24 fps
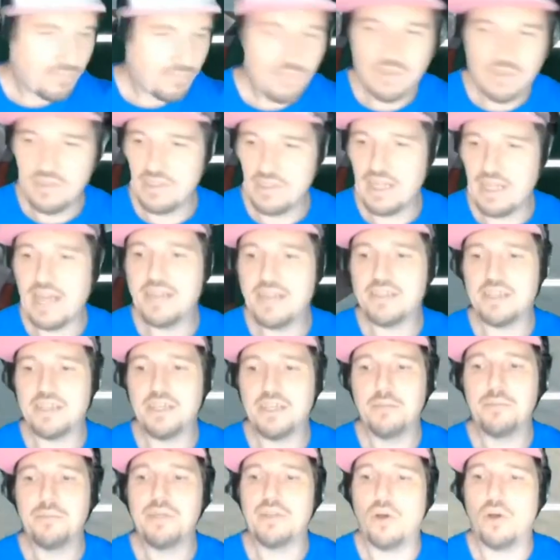That is going
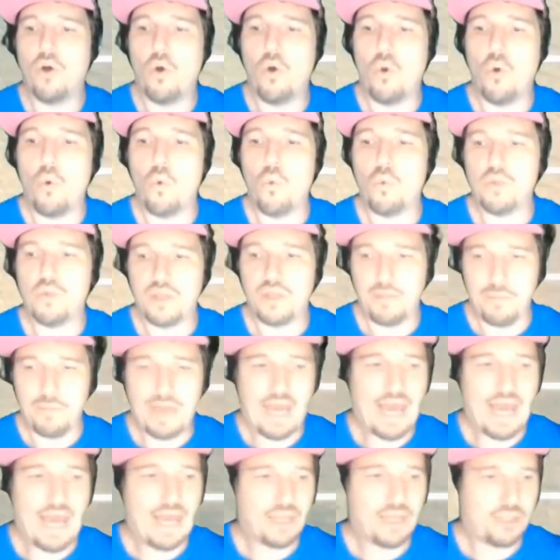to be the only
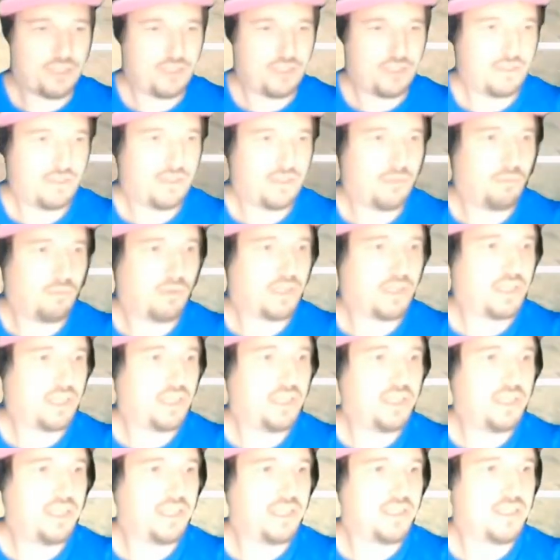match that we're going to
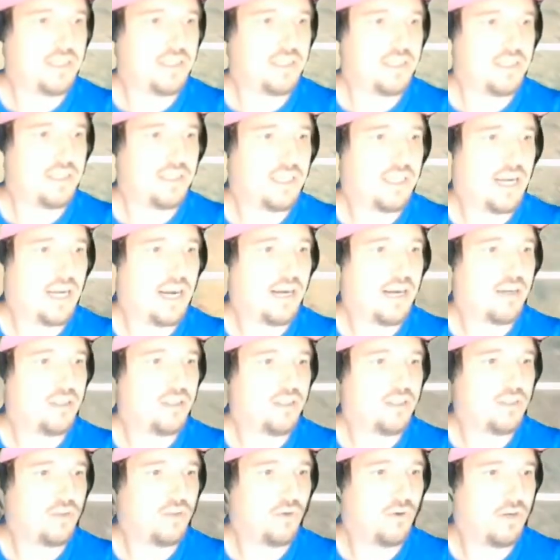need this entire
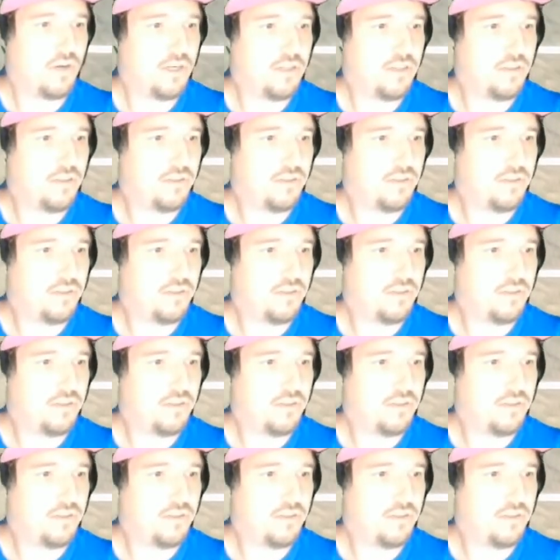tutorial.